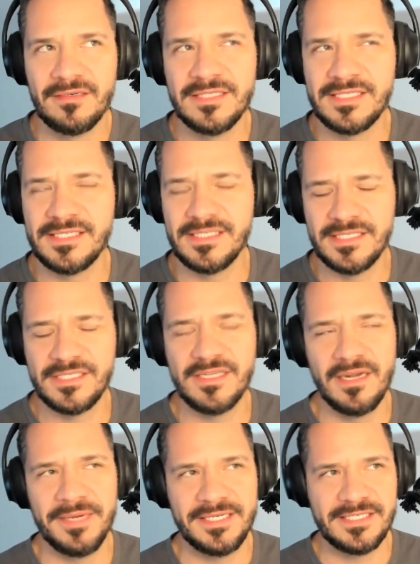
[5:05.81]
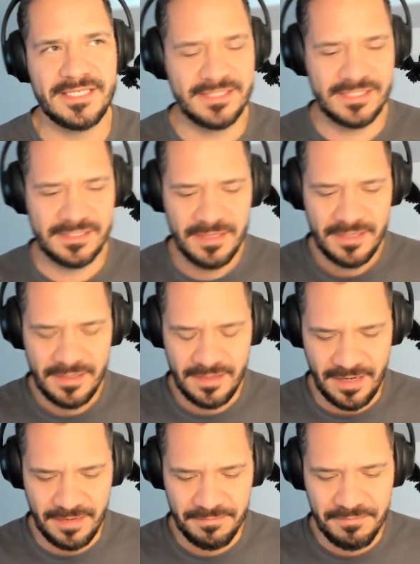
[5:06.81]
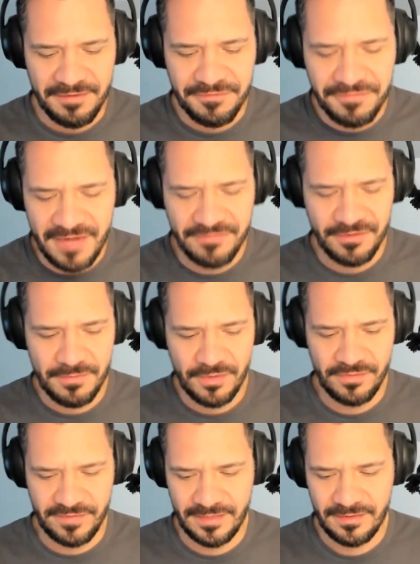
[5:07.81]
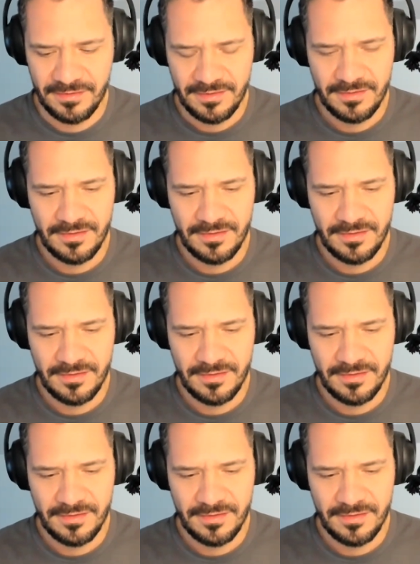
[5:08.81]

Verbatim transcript: This is gonna make sense. My favorite movie